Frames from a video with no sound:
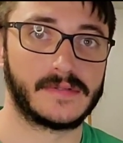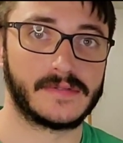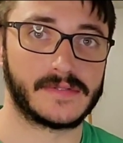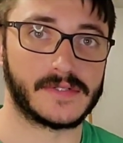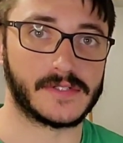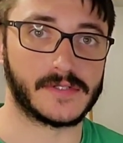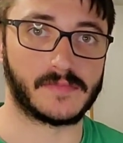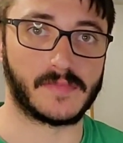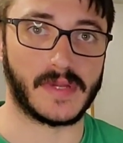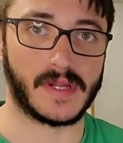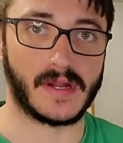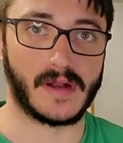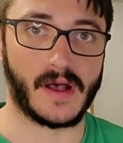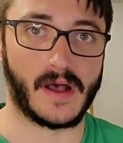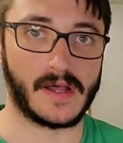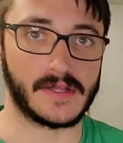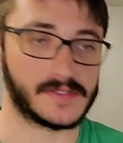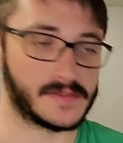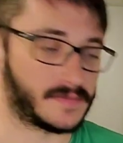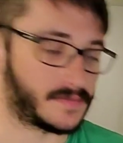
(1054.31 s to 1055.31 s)
just being
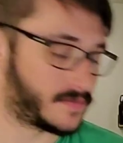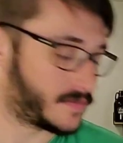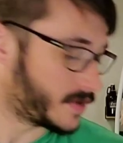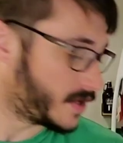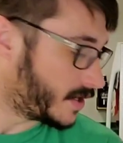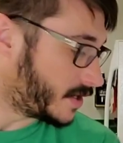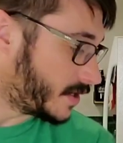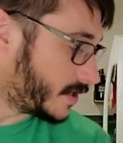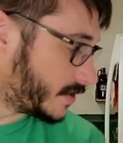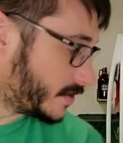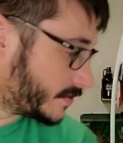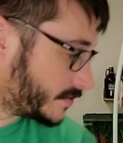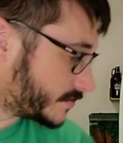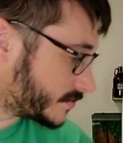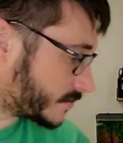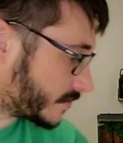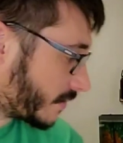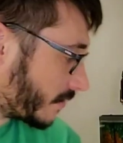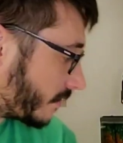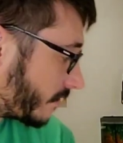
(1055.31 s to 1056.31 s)
awesome.
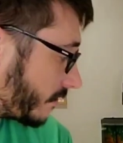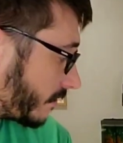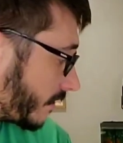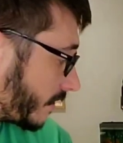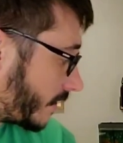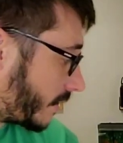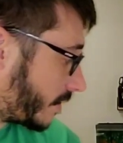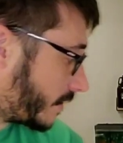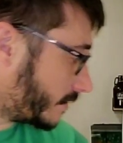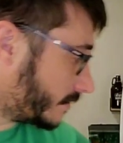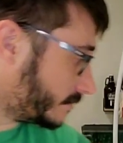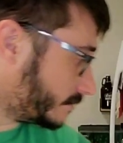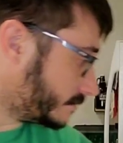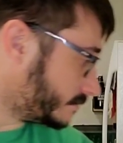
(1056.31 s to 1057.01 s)
So,